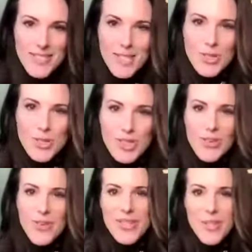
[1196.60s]
is just
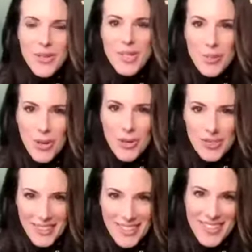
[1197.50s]
going to explode.
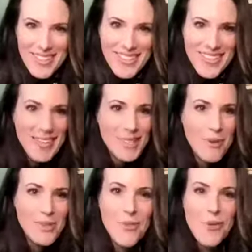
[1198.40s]
Thanks so
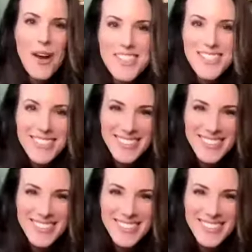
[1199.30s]
much for watching.